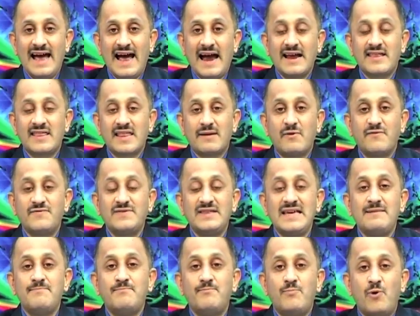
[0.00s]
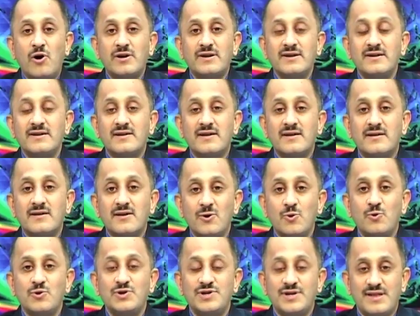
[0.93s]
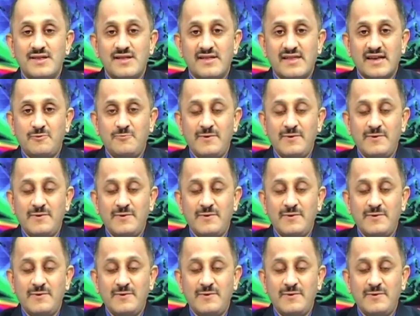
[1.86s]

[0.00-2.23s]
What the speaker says: and some of the important conclusions that